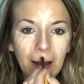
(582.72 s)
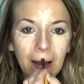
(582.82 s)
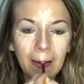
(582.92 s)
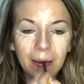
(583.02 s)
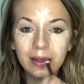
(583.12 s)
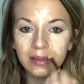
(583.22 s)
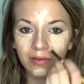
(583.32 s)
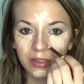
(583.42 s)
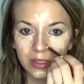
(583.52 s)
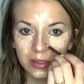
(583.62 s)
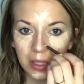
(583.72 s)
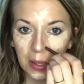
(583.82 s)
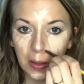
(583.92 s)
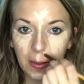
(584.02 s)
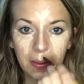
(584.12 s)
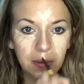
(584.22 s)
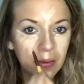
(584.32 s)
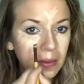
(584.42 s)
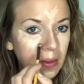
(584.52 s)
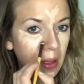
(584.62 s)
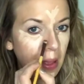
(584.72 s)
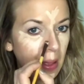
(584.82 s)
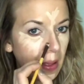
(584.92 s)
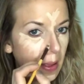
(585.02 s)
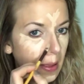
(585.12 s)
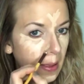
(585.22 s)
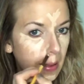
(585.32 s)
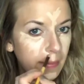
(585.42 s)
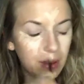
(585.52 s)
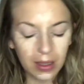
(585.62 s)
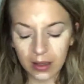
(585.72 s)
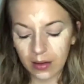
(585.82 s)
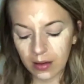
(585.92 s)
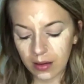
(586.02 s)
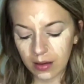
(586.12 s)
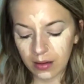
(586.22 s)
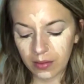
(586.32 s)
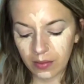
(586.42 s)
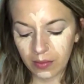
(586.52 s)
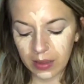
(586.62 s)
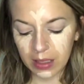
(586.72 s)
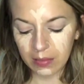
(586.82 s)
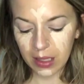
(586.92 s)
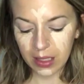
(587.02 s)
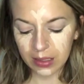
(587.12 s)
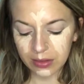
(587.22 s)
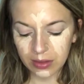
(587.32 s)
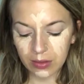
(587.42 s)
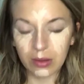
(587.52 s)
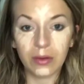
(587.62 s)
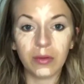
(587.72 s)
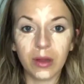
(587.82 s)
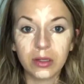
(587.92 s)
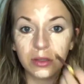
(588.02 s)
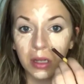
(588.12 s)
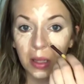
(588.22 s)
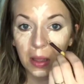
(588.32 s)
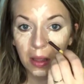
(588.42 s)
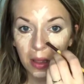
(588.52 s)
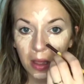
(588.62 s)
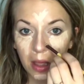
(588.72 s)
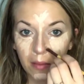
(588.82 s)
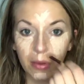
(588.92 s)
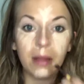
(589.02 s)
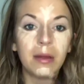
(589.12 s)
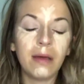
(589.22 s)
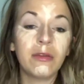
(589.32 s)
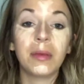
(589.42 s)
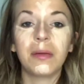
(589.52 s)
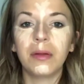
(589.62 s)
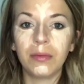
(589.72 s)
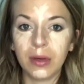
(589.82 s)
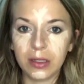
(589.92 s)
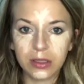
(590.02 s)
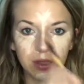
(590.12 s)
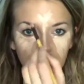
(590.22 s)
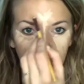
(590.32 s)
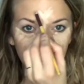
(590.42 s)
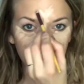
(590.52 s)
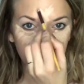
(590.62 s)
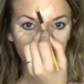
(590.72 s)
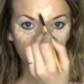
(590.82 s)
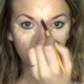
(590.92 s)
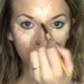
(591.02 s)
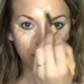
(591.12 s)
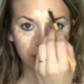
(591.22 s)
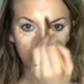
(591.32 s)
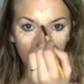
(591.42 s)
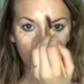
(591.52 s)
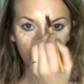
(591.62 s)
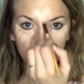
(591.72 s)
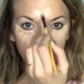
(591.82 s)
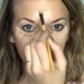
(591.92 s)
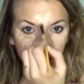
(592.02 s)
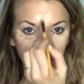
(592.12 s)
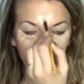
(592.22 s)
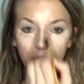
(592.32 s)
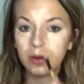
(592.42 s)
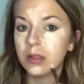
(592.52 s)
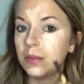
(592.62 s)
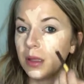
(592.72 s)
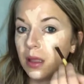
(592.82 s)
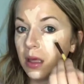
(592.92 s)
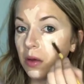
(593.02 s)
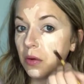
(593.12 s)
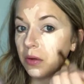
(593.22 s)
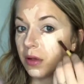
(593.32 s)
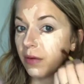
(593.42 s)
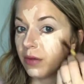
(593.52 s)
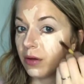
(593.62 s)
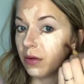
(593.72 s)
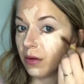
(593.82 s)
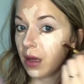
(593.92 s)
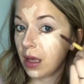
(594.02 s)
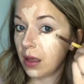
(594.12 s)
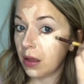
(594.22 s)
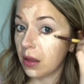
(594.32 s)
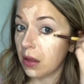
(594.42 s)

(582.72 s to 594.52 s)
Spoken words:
I know, it's a vicious cycle. Like, when can my kids start doing their own laundry? Probably have to be able to reach the laundry dial in order to be like old enough to do it right.